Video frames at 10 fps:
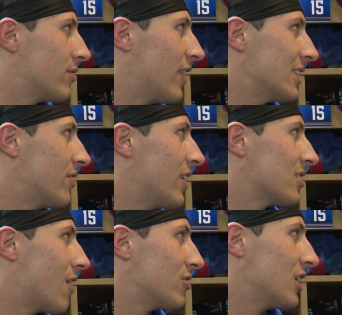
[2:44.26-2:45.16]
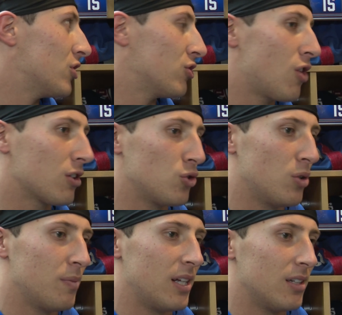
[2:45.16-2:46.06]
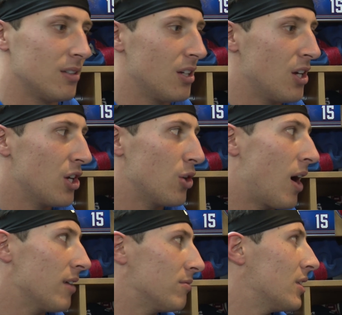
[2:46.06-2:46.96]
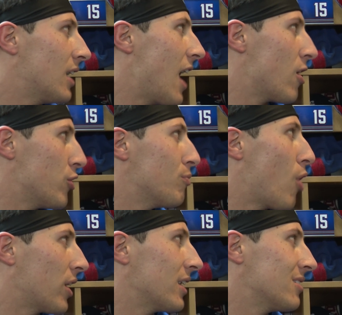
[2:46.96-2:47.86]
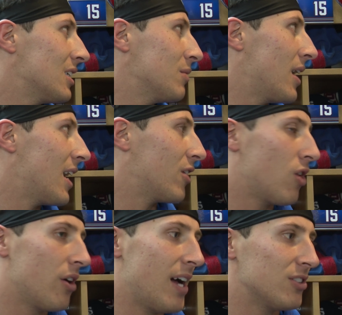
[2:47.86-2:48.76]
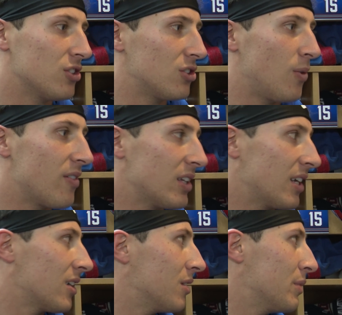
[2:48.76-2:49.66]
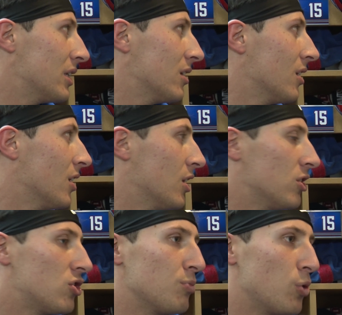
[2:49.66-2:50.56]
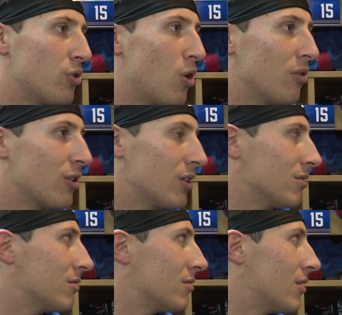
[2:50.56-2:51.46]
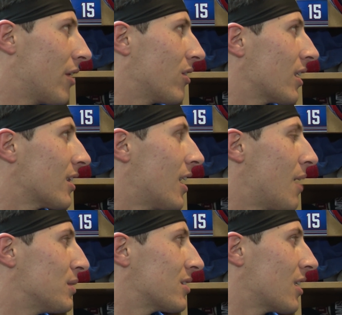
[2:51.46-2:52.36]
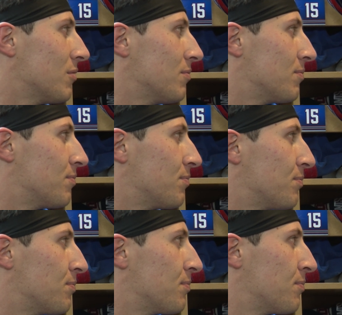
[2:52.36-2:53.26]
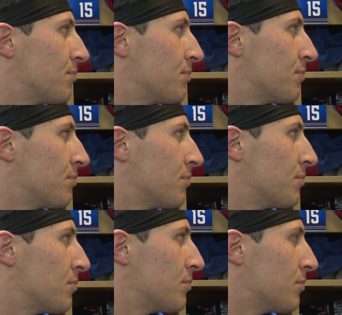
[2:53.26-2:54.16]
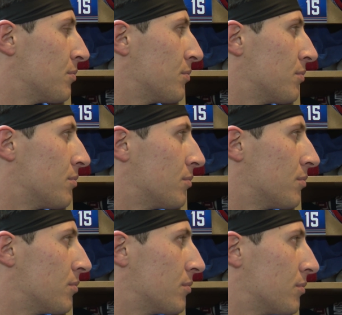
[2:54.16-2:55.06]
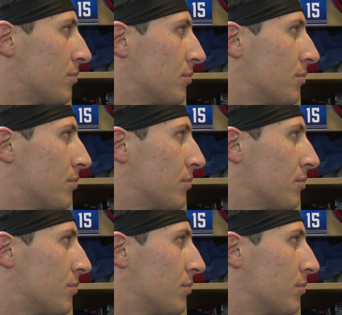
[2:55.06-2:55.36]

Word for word: face to face conversation, talked to them, and then you know, I did hire a new marketing team to handle all that just so everything can be smoothed over and nothing like that happens again. I would think there's a perception that you, uh, and Sean has become